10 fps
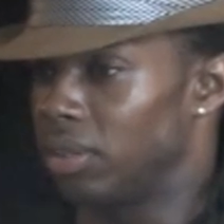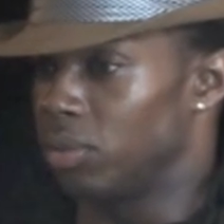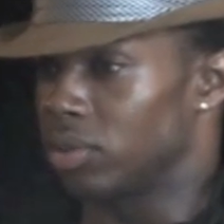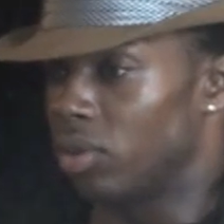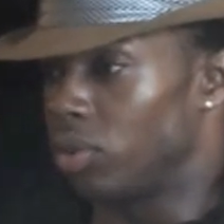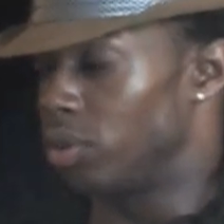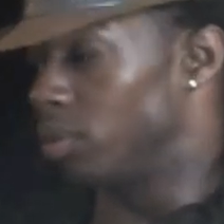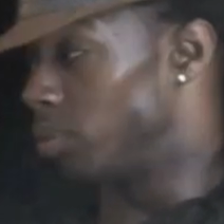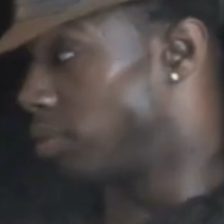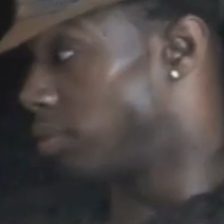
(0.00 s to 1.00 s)
it was all
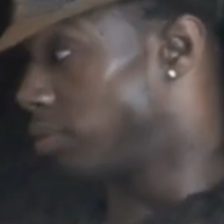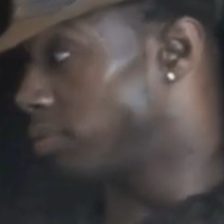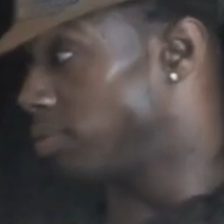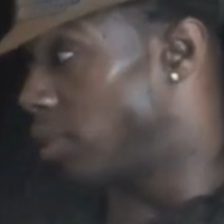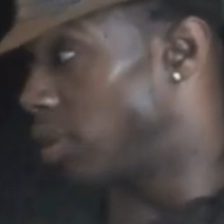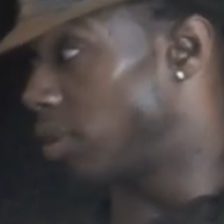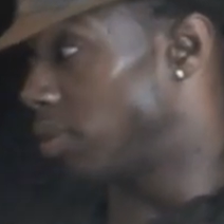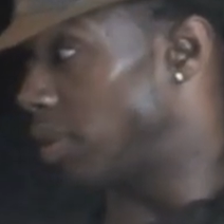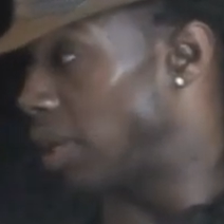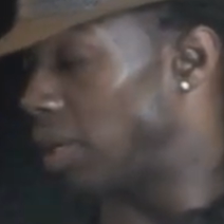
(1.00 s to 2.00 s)
you, you
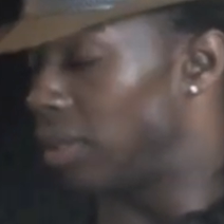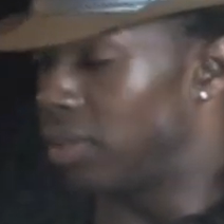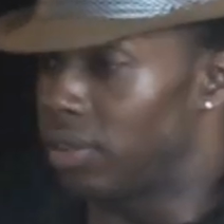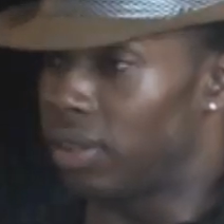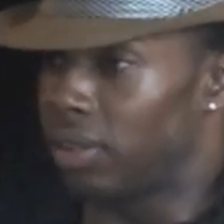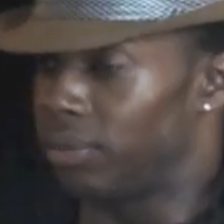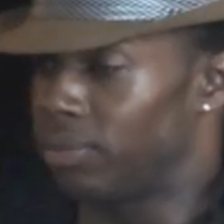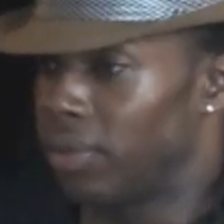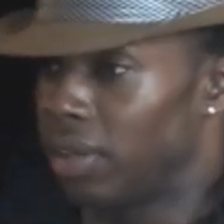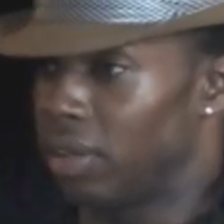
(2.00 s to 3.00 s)
know. And um,
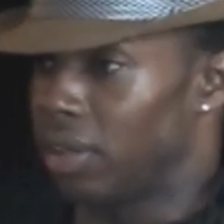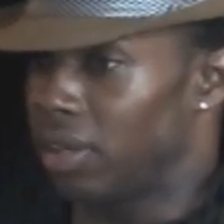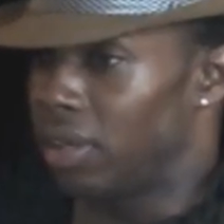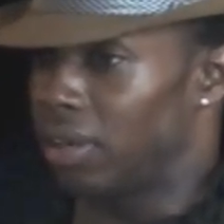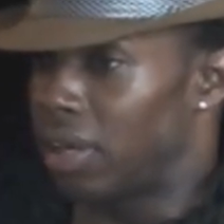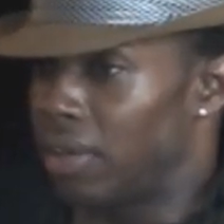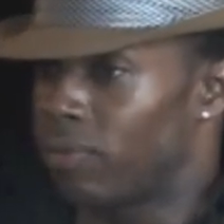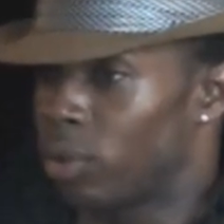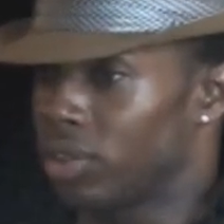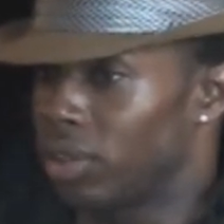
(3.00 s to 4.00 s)
I,
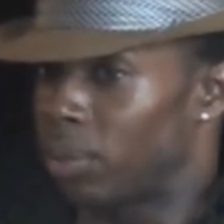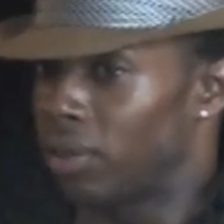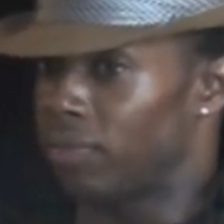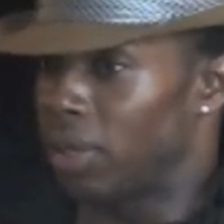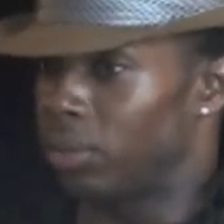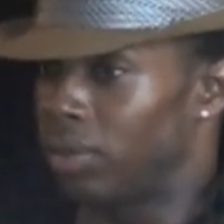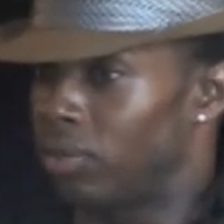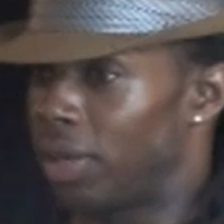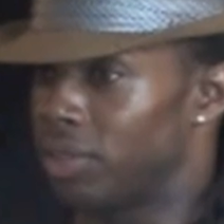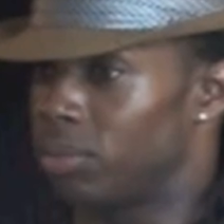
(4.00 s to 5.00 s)
fortunately, my family
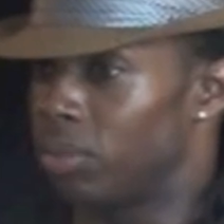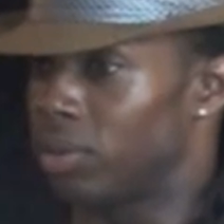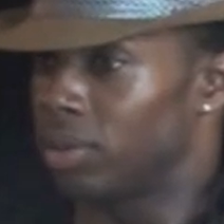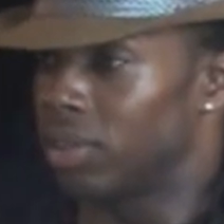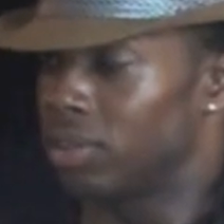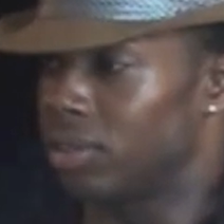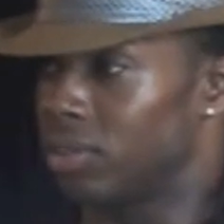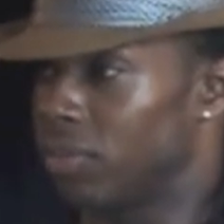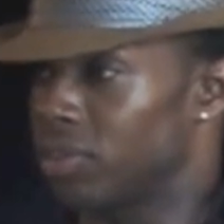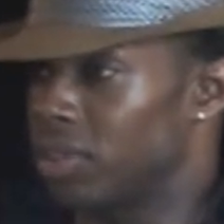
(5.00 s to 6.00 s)
raised me with good,
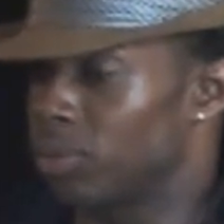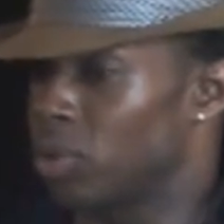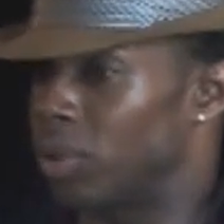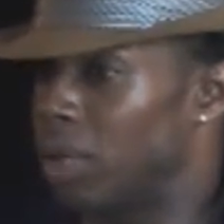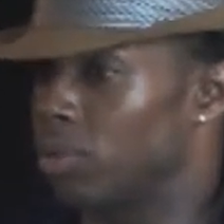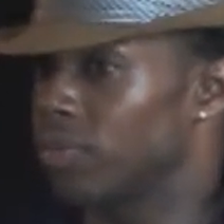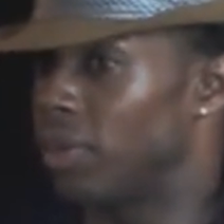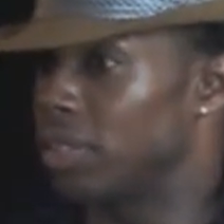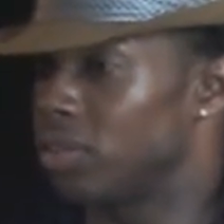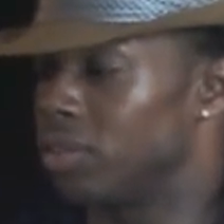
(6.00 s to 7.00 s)
good self-esteem. So when I was
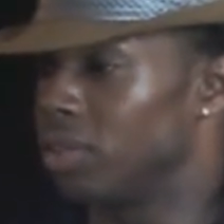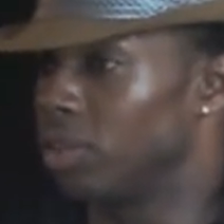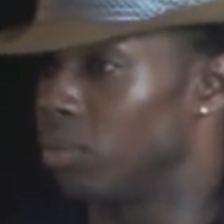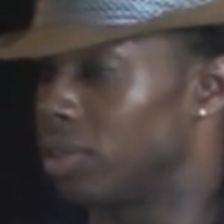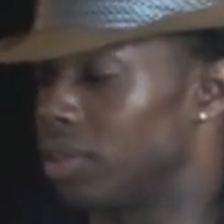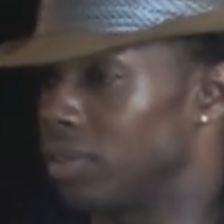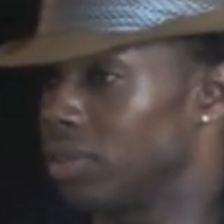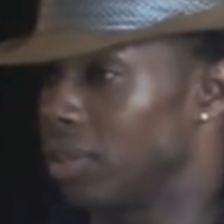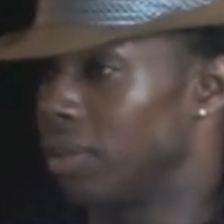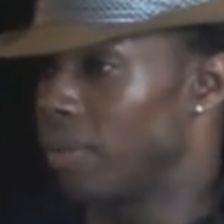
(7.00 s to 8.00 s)
faced and dealing with
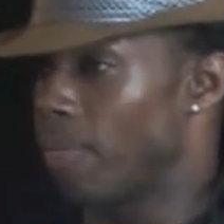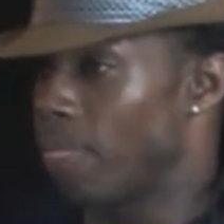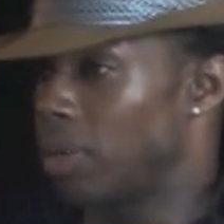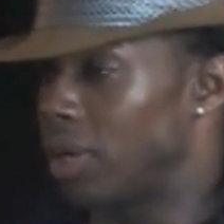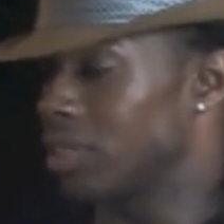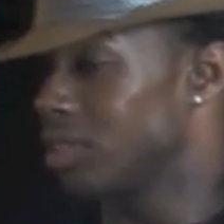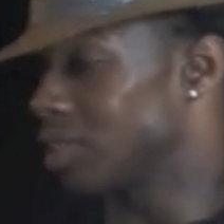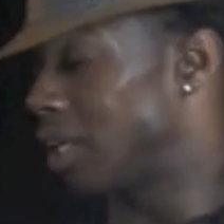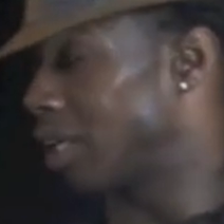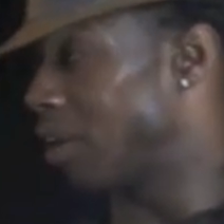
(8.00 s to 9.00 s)
this, you know, I
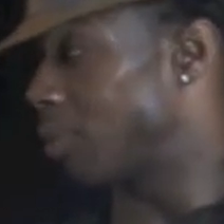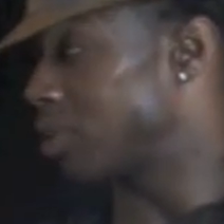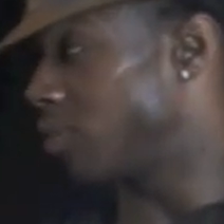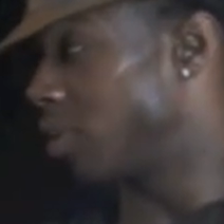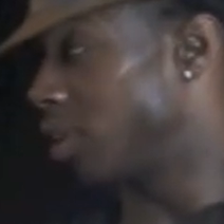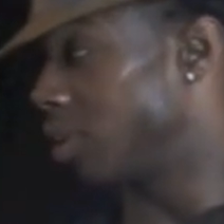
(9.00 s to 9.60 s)
just kind of gave myself a